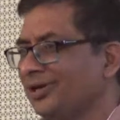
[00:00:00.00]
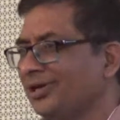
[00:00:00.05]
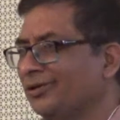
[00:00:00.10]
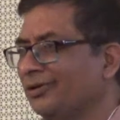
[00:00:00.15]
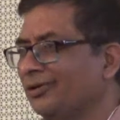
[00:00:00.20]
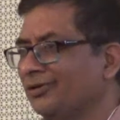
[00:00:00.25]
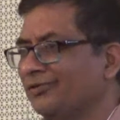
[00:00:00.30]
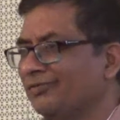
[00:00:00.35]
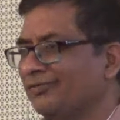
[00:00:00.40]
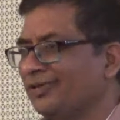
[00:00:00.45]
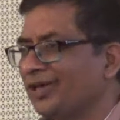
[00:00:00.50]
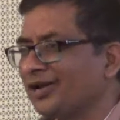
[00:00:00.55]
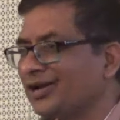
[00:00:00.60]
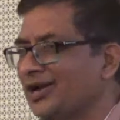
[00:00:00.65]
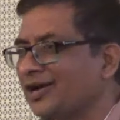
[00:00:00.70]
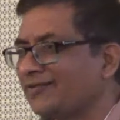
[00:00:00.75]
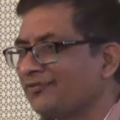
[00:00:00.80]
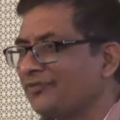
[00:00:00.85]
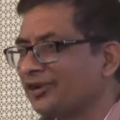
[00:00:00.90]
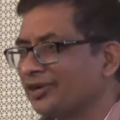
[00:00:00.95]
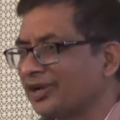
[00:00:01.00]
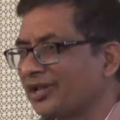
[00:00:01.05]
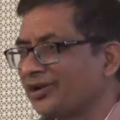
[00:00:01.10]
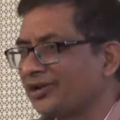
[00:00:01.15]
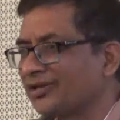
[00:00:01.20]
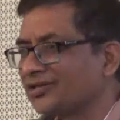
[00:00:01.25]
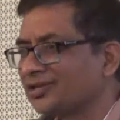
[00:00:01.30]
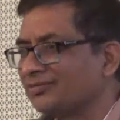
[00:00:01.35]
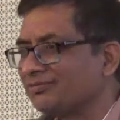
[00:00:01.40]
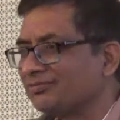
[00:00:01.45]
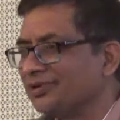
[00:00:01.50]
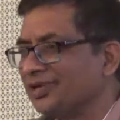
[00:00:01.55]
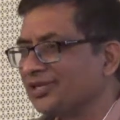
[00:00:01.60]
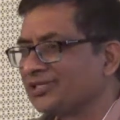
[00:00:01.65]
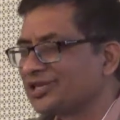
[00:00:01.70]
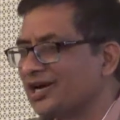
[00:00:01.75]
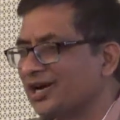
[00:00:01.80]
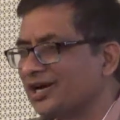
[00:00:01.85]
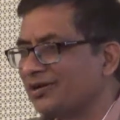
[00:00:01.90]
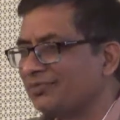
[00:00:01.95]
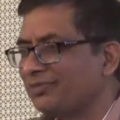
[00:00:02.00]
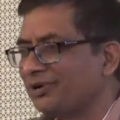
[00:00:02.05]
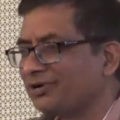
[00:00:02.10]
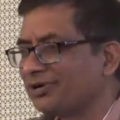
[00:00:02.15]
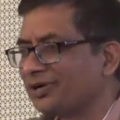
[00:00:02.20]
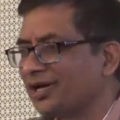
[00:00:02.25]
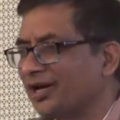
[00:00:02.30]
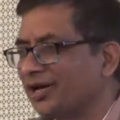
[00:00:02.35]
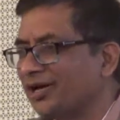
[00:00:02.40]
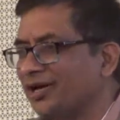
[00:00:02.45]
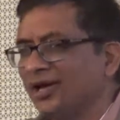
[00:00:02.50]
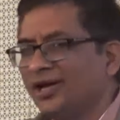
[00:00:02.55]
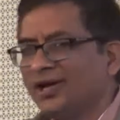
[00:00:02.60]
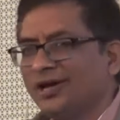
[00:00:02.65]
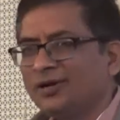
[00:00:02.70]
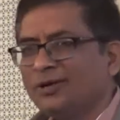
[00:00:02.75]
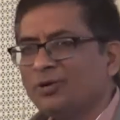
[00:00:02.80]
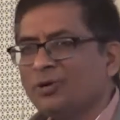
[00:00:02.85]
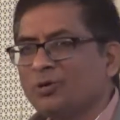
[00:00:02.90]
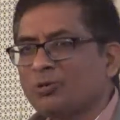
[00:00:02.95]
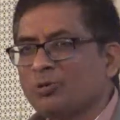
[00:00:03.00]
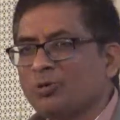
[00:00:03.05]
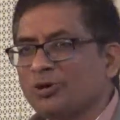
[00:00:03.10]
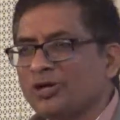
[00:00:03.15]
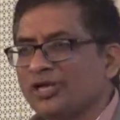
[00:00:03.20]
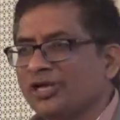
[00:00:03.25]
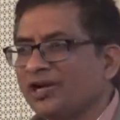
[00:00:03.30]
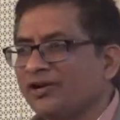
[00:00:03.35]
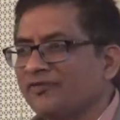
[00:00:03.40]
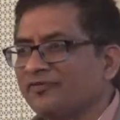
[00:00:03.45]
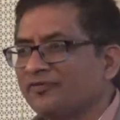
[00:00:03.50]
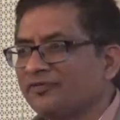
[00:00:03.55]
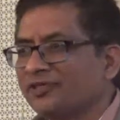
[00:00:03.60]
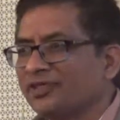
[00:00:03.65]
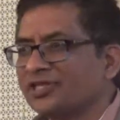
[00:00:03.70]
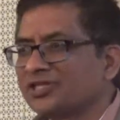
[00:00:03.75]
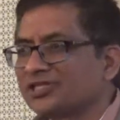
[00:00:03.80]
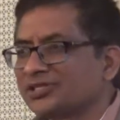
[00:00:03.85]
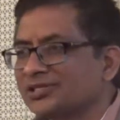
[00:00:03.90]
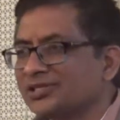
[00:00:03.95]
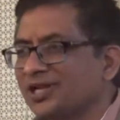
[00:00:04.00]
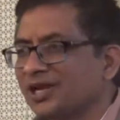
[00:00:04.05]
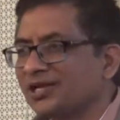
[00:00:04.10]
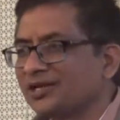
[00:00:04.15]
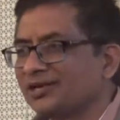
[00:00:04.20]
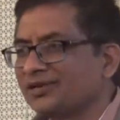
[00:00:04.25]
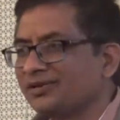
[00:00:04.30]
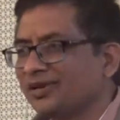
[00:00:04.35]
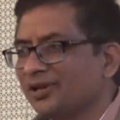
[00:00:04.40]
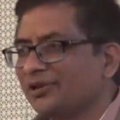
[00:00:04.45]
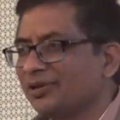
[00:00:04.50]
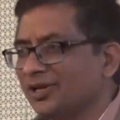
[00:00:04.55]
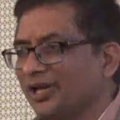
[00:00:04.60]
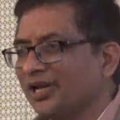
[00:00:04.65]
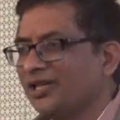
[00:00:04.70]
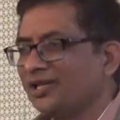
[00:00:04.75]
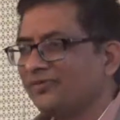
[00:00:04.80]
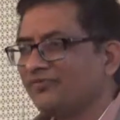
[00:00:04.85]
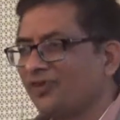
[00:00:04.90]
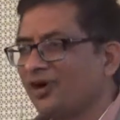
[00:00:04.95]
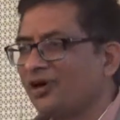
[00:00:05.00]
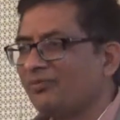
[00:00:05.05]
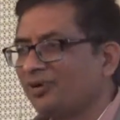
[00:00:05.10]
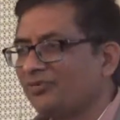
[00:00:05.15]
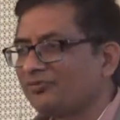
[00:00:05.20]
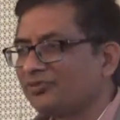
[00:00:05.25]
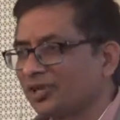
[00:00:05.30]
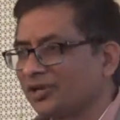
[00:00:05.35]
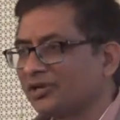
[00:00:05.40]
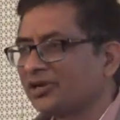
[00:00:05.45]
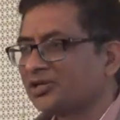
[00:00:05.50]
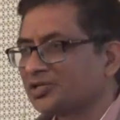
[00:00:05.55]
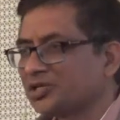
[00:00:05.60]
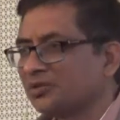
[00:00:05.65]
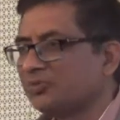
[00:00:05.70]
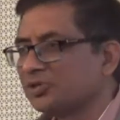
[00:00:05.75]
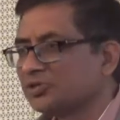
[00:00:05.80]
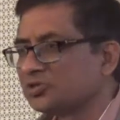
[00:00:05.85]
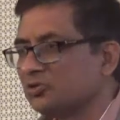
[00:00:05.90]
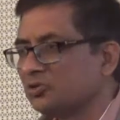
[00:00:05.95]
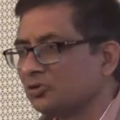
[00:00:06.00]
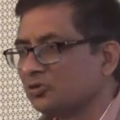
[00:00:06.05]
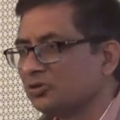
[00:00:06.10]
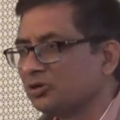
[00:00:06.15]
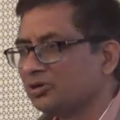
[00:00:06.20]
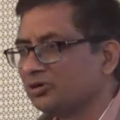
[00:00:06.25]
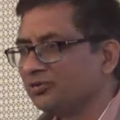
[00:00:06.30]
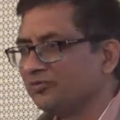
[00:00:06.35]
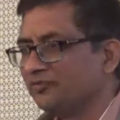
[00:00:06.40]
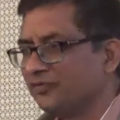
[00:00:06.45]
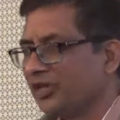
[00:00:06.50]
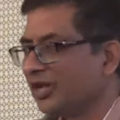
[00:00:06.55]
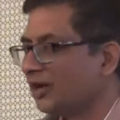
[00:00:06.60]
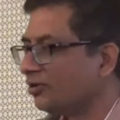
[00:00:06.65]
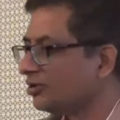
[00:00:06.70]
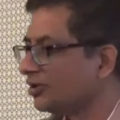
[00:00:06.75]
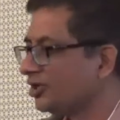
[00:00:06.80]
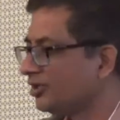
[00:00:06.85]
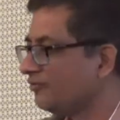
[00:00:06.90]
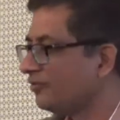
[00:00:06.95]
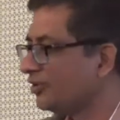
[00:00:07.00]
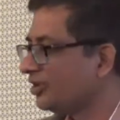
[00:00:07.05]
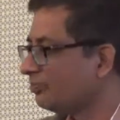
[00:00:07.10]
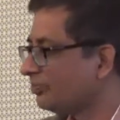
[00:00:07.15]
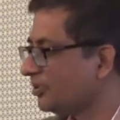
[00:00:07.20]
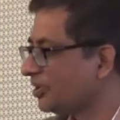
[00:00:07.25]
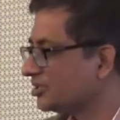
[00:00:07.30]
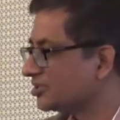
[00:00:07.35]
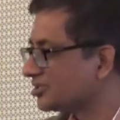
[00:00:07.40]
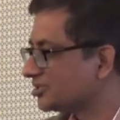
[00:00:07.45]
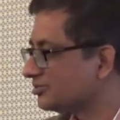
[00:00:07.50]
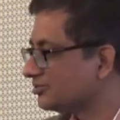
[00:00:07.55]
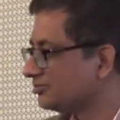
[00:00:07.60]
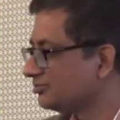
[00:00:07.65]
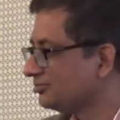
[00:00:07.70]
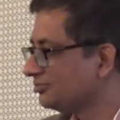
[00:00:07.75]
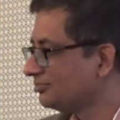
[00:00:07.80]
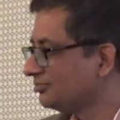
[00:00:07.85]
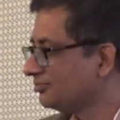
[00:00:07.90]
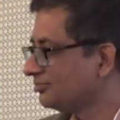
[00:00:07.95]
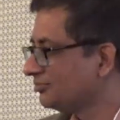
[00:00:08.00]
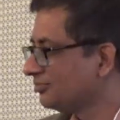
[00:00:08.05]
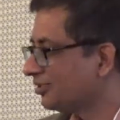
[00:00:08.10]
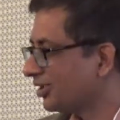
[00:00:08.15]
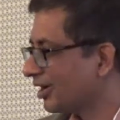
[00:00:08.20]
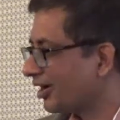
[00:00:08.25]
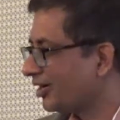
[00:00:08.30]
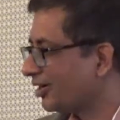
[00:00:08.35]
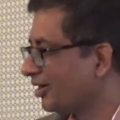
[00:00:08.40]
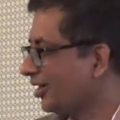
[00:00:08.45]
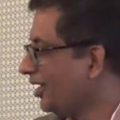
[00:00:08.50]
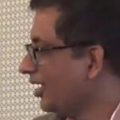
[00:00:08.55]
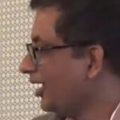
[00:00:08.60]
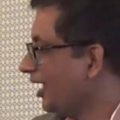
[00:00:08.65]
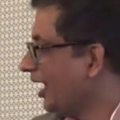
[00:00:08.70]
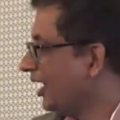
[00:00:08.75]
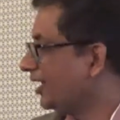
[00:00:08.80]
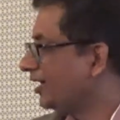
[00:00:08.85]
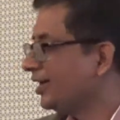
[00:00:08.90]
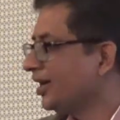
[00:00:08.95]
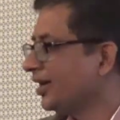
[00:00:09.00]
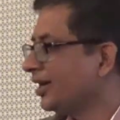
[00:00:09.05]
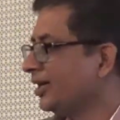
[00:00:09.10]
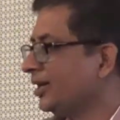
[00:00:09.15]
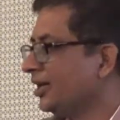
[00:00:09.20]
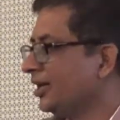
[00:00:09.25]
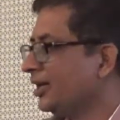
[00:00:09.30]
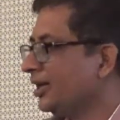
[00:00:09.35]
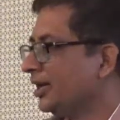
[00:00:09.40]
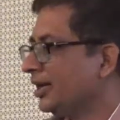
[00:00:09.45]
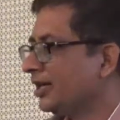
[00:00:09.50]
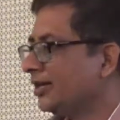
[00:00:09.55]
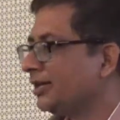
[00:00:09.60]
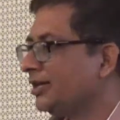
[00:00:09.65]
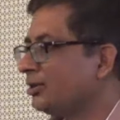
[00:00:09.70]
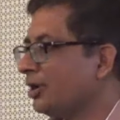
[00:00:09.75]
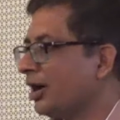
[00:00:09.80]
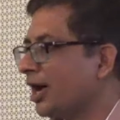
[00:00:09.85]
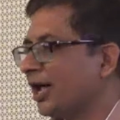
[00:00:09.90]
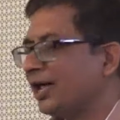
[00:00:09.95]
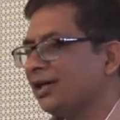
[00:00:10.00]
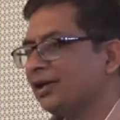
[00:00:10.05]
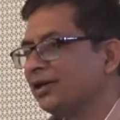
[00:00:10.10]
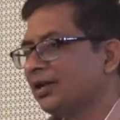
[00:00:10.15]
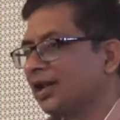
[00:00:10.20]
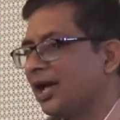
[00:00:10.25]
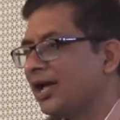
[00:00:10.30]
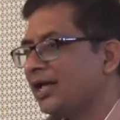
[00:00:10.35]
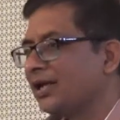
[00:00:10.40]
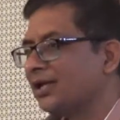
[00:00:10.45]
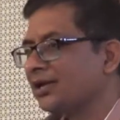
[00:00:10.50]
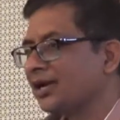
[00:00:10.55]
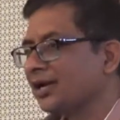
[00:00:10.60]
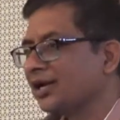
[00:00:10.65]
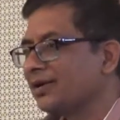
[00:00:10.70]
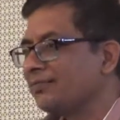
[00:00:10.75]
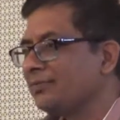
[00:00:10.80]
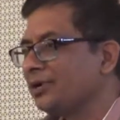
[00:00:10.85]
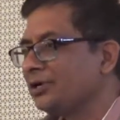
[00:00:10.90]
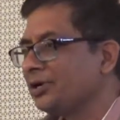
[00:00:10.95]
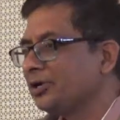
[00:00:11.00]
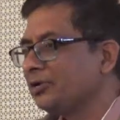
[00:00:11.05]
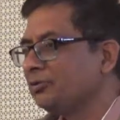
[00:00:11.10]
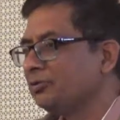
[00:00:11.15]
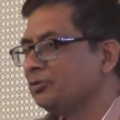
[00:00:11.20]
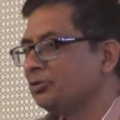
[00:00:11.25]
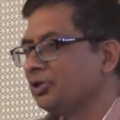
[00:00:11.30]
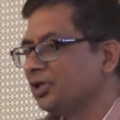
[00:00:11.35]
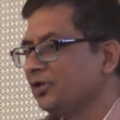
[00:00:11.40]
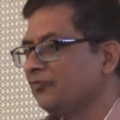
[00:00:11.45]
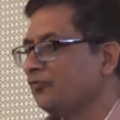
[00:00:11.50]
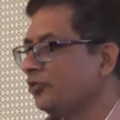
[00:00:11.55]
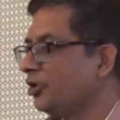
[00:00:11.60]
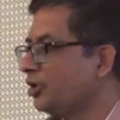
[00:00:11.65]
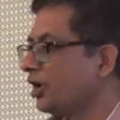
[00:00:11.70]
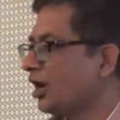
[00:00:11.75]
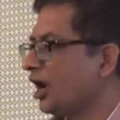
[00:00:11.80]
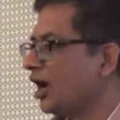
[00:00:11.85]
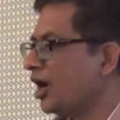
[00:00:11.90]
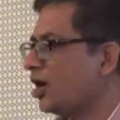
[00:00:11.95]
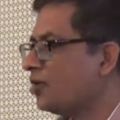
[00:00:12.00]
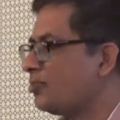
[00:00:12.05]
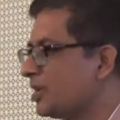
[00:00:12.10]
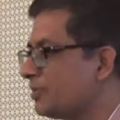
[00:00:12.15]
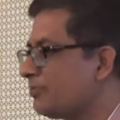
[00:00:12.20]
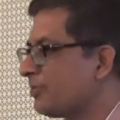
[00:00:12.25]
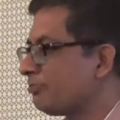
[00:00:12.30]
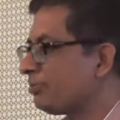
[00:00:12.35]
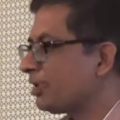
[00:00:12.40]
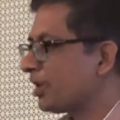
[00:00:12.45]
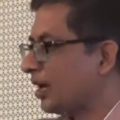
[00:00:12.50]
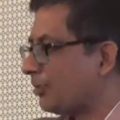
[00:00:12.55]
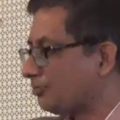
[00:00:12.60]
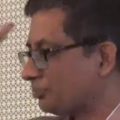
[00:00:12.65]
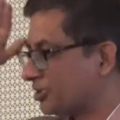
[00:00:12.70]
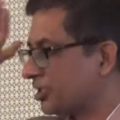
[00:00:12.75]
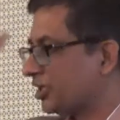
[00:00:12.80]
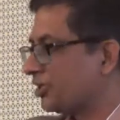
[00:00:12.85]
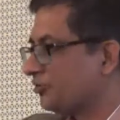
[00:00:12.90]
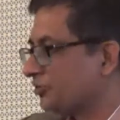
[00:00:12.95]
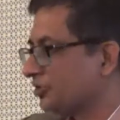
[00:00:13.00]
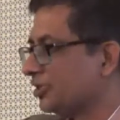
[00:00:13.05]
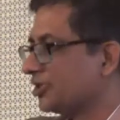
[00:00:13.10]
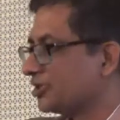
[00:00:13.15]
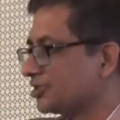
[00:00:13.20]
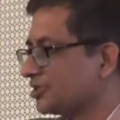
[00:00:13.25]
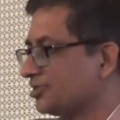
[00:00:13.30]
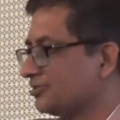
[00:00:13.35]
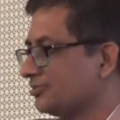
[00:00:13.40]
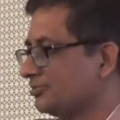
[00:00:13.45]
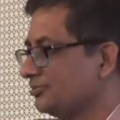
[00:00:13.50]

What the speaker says: You know, we are not for terrorism. It's not about no coding of this, that, you know, any form of terrorism is no good. We have to live in peace, right? And, you know, I'll recommend you, if you're, how many people are upset with this?